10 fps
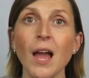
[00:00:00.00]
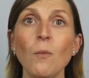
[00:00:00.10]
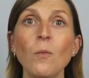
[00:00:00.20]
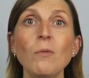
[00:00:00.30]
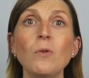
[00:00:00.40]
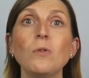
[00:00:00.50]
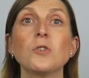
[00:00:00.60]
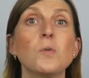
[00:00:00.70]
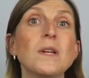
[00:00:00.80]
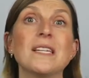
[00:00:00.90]
And we were all
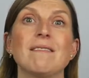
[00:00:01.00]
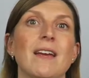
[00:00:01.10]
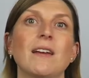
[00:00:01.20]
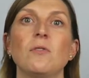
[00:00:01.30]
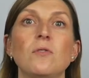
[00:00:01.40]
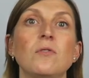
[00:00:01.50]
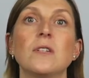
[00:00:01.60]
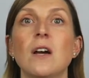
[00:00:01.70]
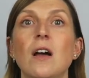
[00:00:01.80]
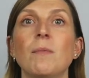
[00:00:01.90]
twittering all the
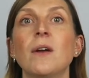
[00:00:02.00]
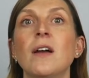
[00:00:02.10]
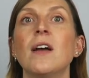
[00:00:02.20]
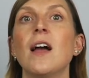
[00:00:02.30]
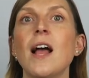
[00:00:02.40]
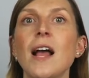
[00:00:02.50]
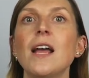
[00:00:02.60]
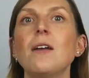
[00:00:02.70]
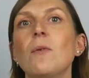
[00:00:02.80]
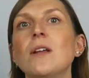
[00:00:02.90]
time,
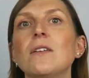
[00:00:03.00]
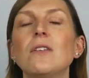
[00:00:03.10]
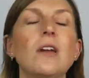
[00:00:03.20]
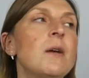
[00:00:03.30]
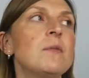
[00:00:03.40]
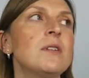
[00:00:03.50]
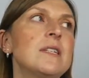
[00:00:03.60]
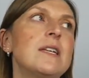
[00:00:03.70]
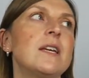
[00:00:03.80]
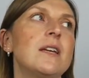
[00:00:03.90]
hey, why don't you come and
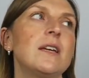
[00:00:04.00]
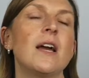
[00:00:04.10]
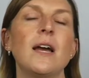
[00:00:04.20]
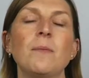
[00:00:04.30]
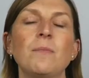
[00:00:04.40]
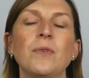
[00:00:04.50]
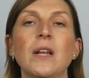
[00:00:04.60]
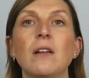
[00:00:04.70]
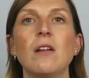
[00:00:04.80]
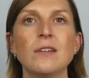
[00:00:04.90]
see
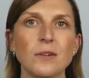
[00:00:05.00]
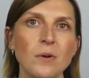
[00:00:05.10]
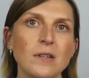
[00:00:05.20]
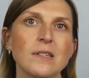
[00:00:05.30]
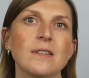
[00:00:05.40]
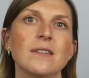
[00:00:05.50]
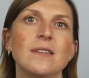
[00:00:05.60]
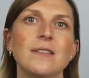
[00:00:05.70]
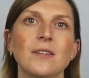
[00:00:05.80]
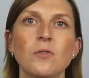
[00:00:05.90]
little Hotdog Watson
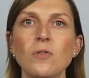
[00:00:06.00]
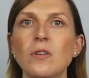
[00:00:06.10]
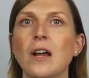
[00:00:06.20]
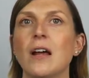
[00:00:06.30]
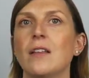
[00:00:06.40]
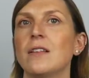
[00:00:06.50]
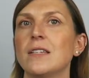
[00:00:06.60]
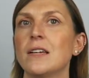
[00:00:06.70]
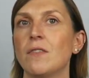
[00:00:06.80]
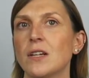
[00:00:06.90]
in the corner,
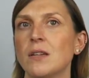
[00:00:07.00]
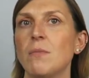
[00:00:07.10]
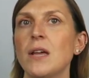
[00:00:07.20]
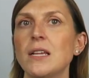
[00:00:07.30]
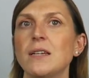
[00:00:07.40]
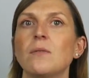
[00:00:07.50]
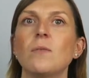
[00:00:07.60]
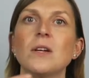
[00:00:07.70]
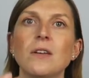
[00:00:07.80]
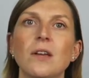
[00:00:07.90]
their stuff looks amazing,
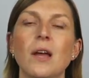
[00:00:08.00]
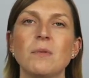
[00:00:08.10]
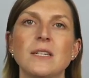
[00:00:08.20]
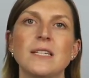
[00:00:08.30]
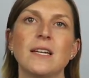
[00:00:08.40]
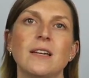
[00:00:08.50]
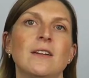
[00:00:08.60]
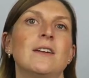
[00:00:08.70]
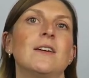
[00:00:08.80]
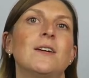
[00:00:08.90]
why don't you come and see
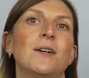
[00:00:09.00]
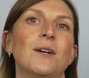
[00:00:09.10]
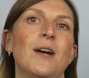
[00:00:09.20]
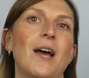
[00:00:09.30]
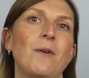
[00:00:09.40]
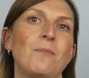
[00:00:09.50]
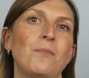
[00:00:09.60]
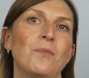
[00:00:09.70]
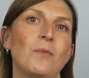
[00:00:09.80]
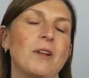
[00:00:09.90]

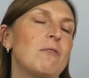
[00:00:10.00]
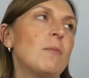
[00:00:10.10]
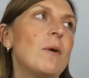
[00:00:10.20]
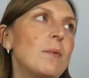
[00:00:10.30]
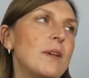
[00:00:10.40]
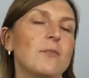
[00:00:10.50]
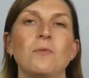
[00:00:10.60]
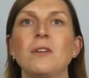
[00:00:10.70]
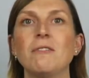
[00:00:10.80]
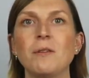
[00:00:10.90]
Willow and Bobbin or
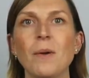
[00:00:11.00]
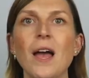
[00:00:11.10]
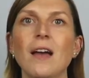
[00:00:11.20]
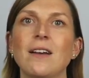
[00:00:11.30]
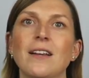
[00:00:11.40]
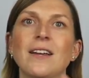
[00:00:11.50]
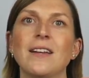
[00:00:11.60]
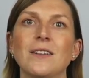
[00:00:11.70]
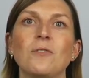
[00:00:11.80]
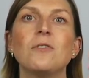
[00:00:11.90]
Willow and the Bear, like
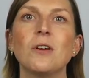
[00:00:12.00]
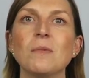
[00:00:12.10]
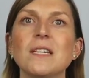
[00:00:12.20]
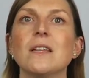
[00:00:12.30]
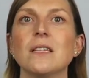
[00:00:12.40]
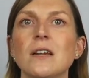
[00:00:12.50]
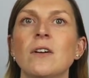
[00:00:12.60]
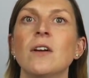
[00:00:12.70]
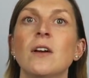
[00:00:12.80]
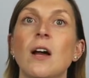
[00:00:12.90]
in the corner, come and see their
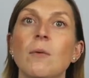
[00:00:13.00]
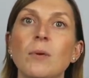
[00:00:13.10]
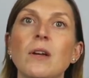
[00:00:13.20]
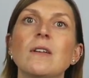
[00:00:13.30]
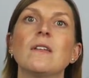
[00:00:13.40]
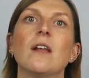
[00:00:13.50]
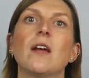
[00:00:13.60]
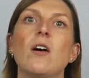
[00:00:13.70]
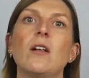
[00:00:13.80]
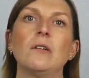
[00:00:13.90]
stuff. And because
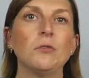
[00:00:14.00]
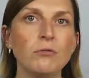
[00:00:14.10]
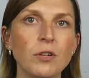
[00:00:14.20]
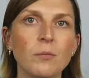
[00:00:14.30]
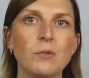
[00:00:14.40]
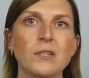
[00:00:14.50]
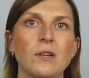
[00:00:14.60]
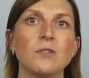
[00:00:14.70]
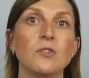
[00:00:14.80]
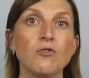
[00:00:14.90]
like our little group was
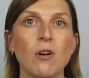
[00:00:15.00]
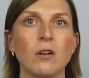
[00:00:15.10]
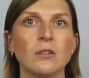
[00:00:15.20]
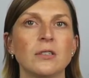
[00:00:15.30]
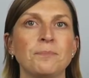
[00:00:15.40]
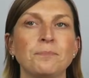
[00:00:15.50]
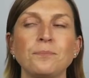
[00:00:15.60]
so strong,